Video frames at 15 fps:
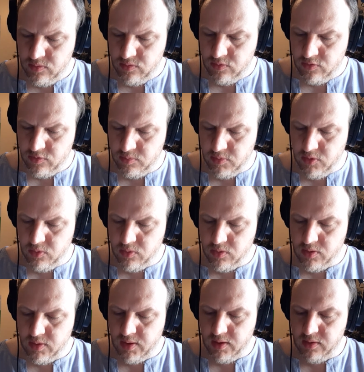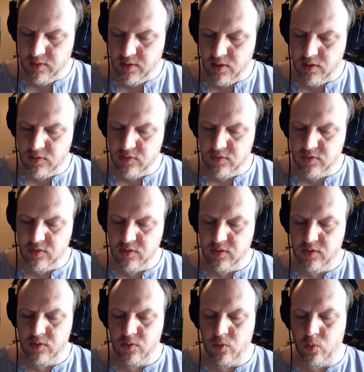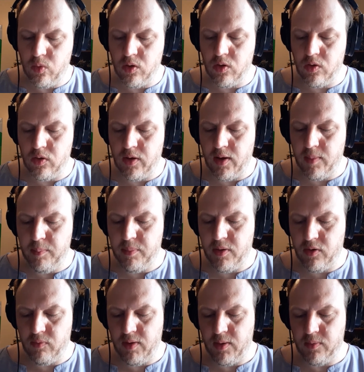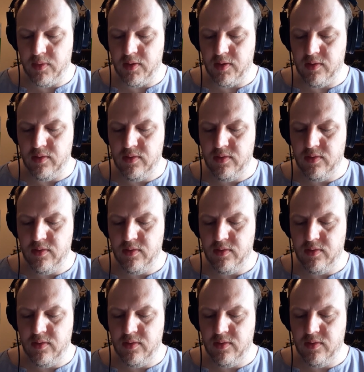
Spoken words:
Smoke and dust whirled up around it.